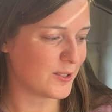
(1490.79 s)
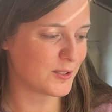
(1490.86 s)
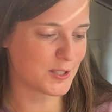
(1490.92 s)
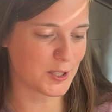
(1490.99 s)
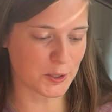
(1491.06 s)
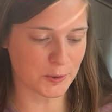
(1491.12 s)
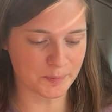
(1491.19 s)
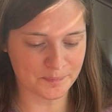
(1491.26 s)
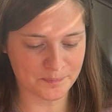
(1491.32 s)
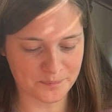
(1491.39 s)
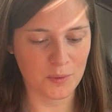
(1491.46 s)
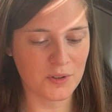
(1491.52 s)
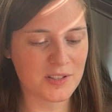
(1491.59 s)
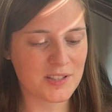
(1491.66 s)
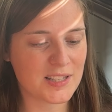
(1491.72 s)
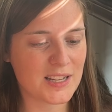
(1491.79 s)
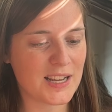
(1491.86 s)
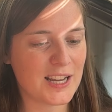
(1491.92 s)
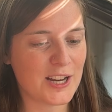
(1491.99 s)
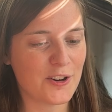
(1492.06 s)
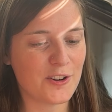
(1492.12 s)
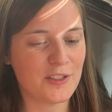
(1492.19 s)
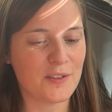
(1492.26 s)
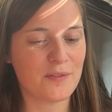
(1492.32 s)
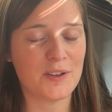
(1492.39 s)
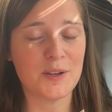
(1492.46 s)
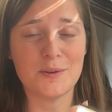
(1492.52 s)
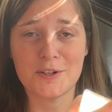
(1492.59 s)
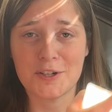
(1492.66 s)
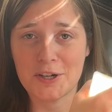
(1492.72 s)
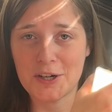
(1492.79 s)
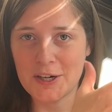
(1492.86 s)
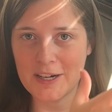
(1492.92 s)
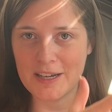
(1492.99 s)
so we'll see here in the future